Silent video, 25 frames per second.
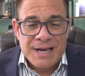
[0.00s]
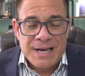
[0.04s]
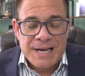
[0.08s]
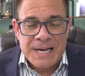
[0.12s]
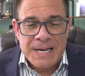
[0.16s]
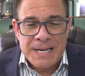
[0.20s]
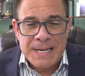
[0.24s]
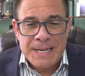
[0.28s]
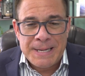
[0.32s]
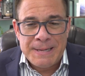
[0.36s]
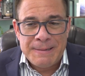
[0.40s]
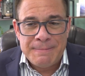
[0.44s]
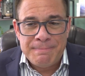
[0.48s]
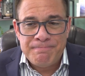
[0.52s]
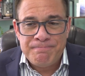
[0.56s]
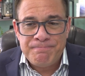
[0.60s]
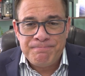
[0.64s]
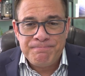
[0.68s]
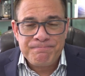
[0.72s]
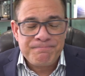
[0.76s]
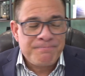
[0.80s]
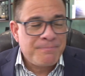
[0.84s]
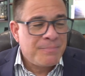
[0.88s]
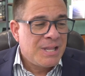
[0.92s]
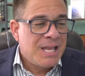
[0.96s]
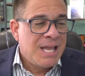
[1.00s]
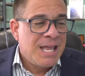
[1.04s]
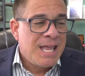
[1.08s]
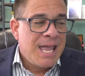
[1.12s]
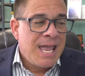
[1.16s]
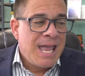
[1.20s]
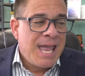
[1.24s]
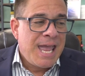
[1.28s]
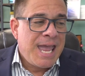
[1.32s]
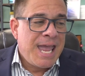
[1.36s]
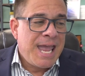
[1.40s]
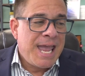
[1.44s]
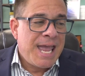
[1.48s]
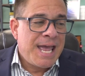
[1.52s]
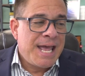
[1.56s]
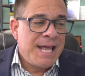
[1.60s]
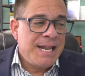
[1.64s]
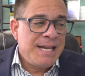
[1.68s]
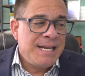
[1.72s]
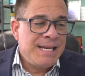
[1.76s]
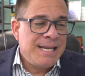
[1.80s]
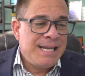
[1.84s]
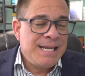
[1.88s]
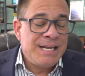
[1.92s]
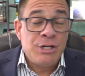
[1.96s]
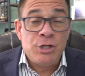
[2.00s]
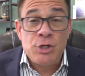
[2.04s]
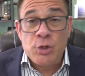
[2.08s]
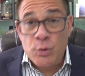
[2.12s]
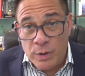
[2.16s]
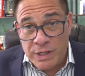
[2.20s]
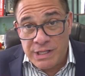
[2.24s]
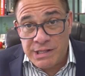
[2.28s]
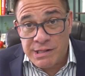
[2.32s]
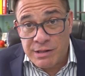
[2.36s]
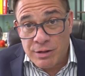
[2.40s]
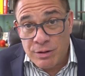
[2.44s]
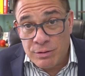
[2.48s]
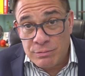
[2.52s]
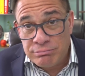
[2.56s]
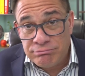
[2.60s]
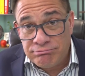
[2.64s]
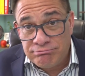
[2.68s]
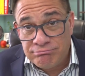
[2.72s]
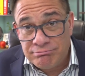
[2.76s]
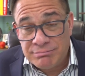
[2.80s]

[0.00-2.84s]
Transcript: Um, and in doing so,